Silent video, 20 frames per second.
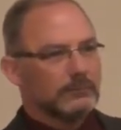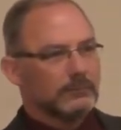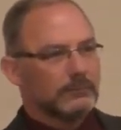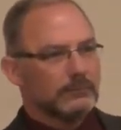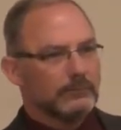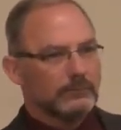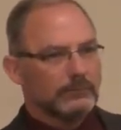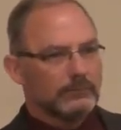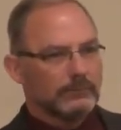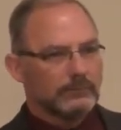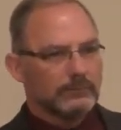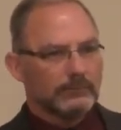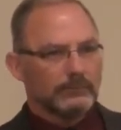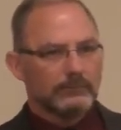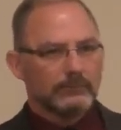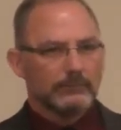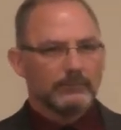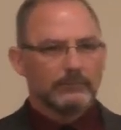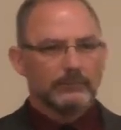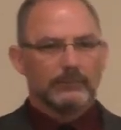
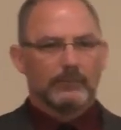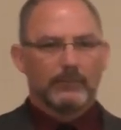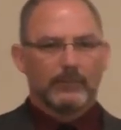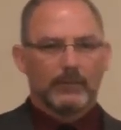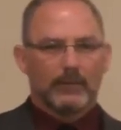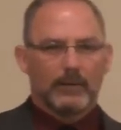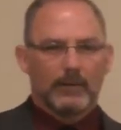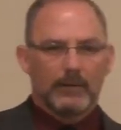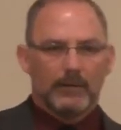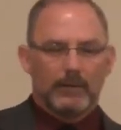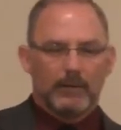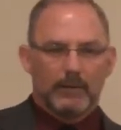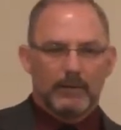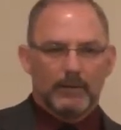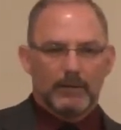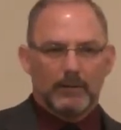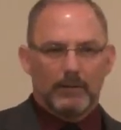No one is speaking in this clip.